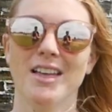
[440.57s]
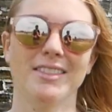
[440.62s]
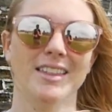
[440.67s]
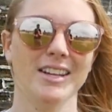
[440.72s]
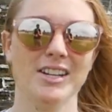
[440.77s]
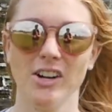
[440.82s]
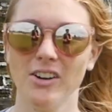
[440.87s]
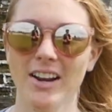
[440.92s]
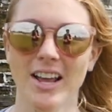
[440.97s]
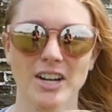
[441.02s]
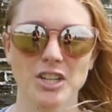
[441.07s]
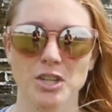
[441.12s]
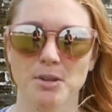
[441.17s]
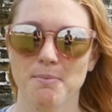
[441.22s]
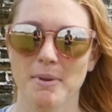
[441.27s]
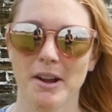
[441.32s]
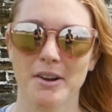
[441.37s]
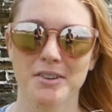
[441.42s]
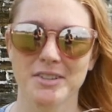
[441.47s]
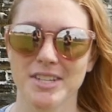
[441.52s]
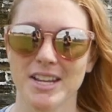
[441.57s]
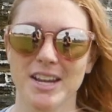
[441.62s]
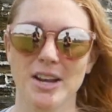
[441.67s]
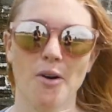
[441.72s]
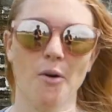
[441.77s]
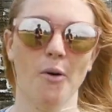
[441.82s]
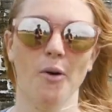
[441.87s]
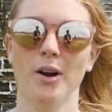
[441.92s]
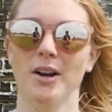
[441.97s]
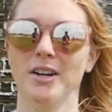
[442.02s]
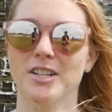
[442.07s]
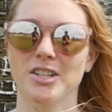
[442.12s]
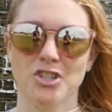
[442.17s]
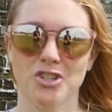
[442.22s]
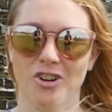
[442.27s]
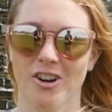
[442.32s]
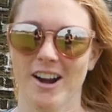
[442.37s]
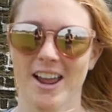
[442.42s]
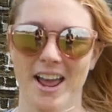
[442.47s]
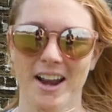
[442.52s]
They don't actually pierce it or
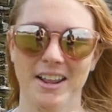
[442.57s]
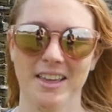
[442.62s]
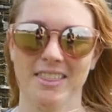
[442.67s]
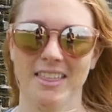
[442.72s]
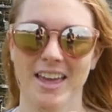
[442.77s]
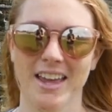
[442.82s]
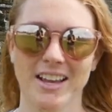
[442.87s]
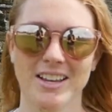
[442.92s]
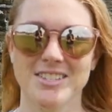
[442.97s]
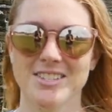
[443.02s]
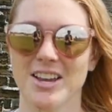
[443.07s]
destroy anything.